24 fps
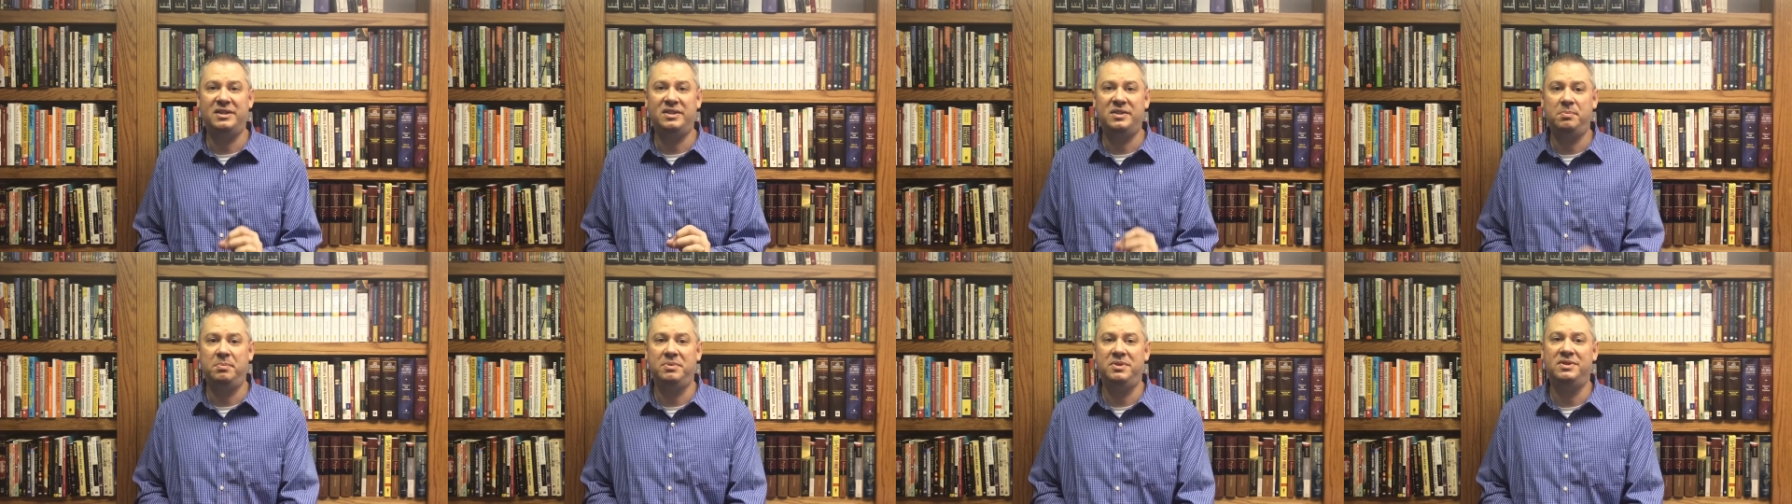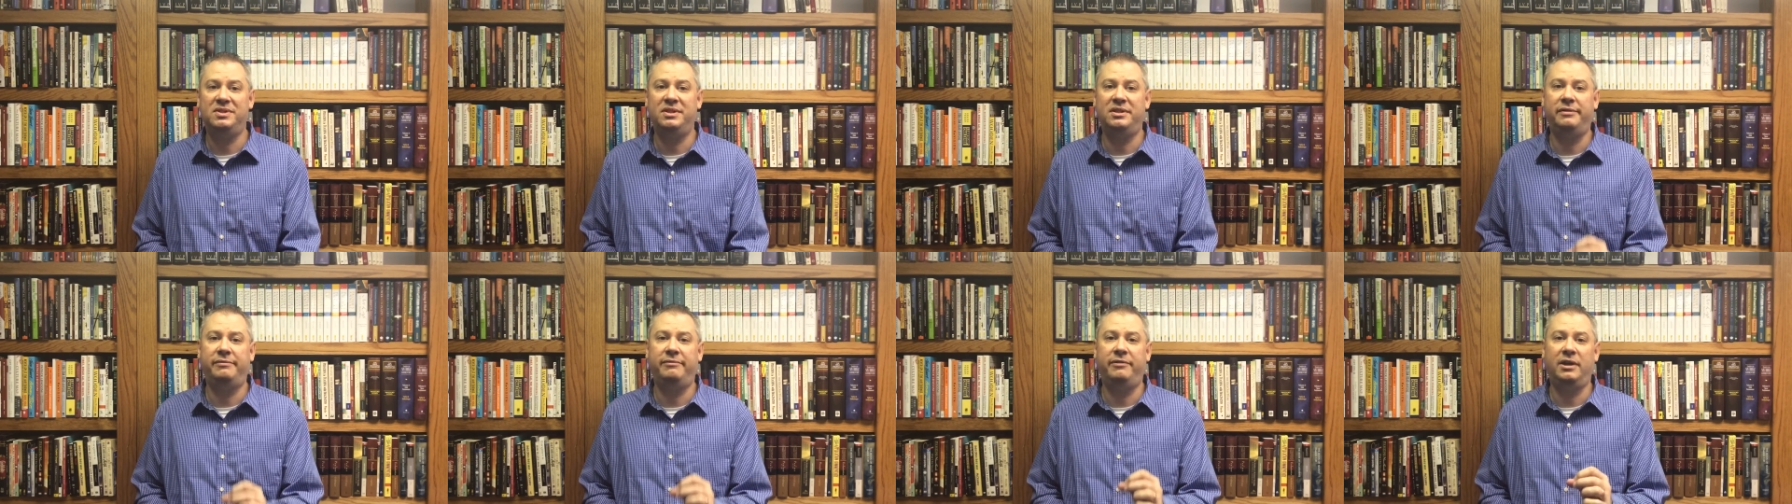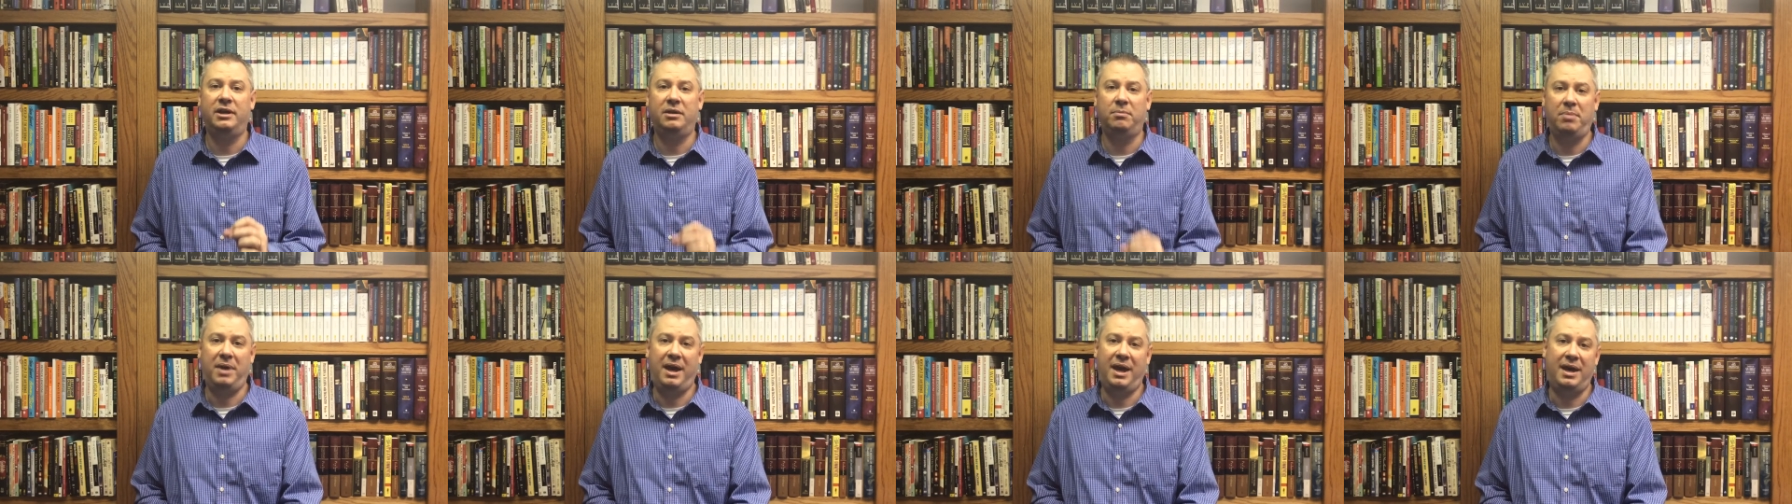
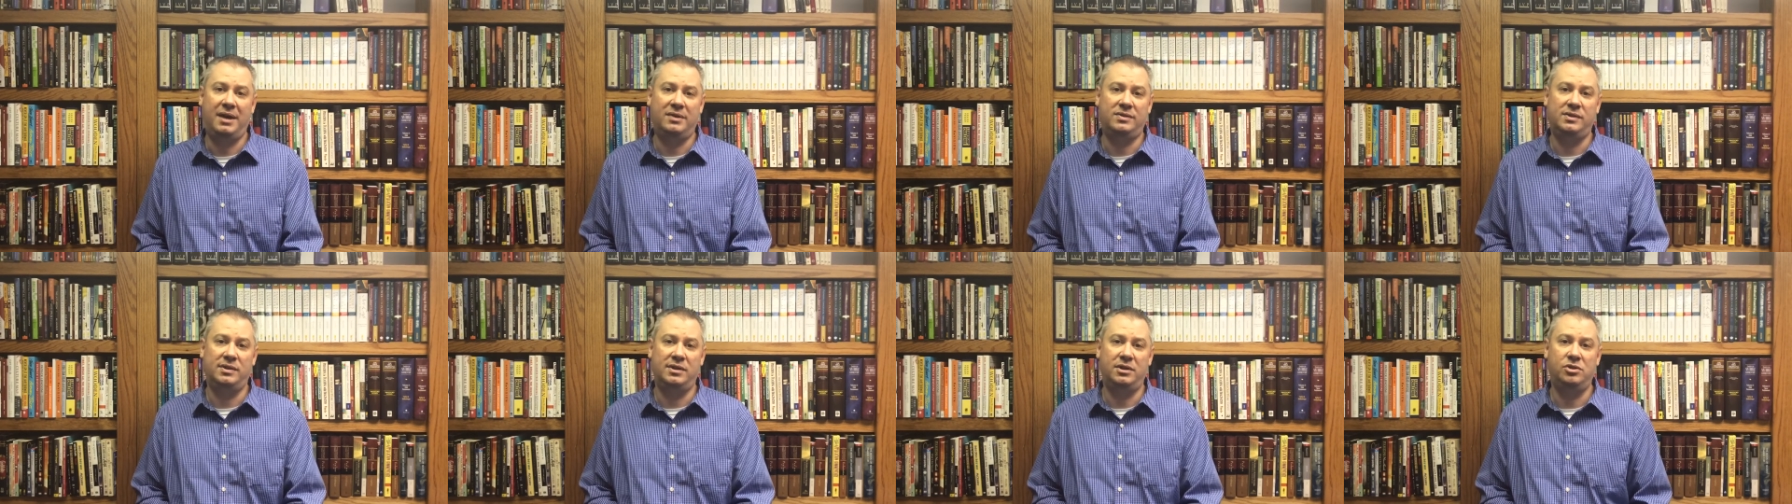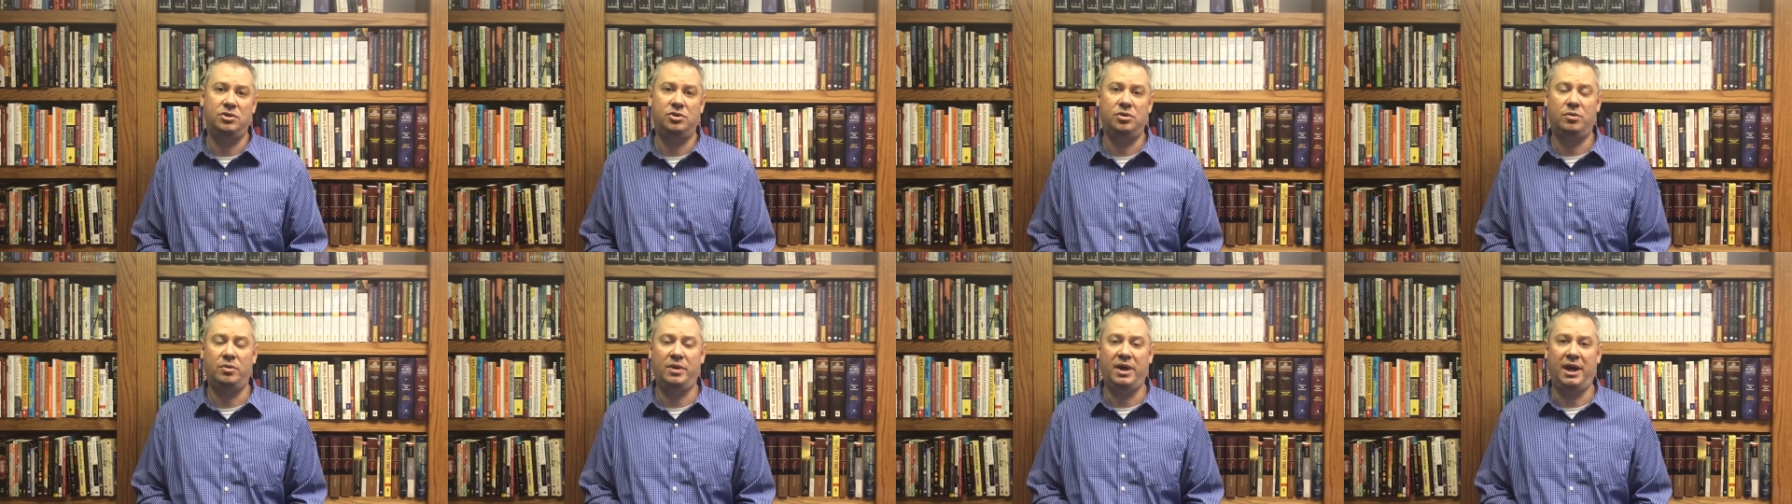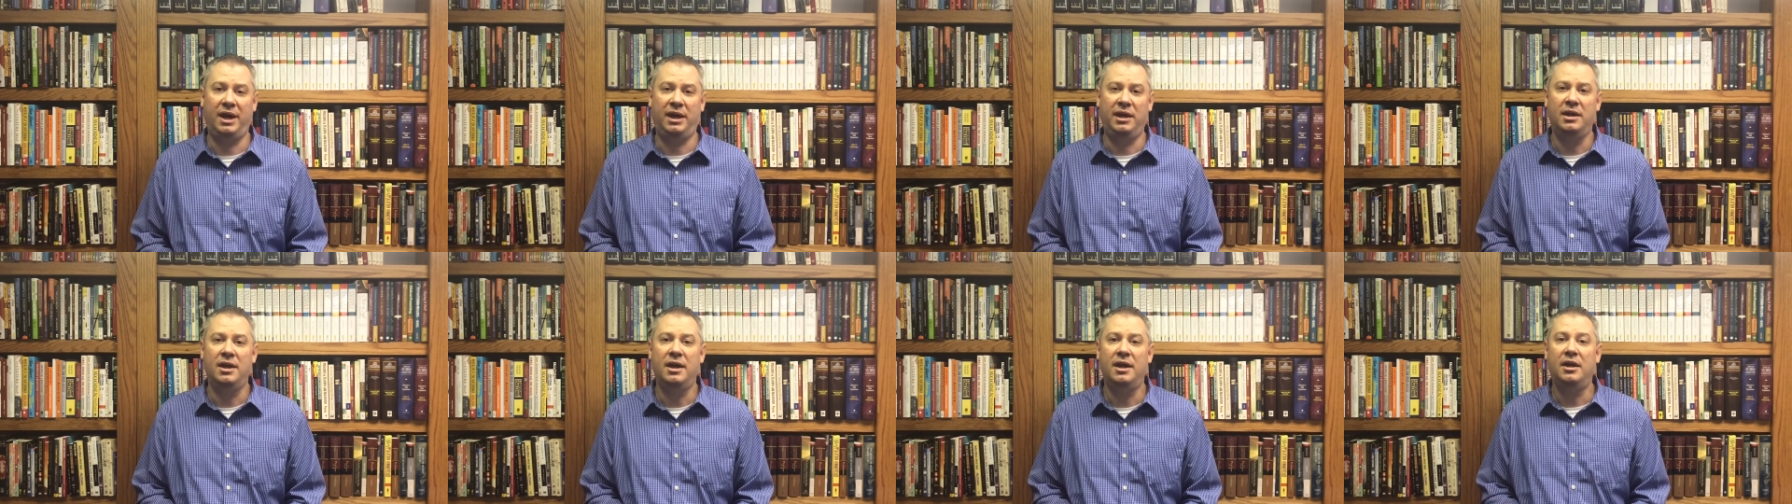specific passage,
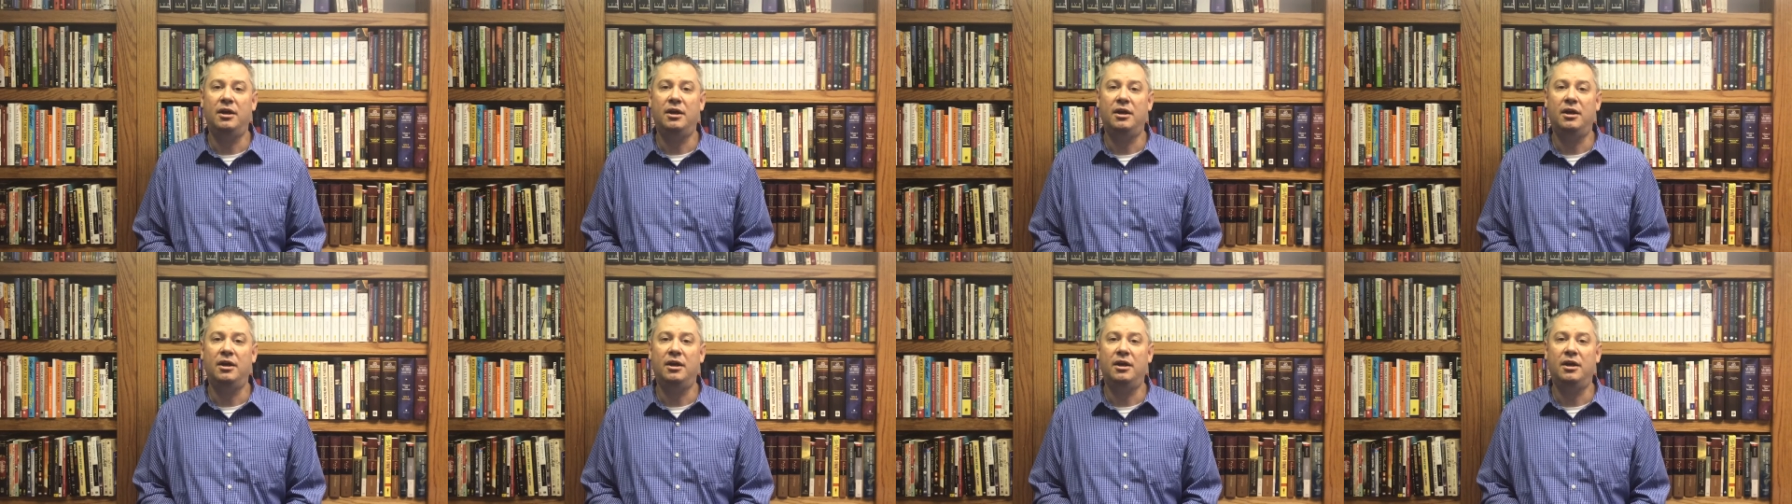okay?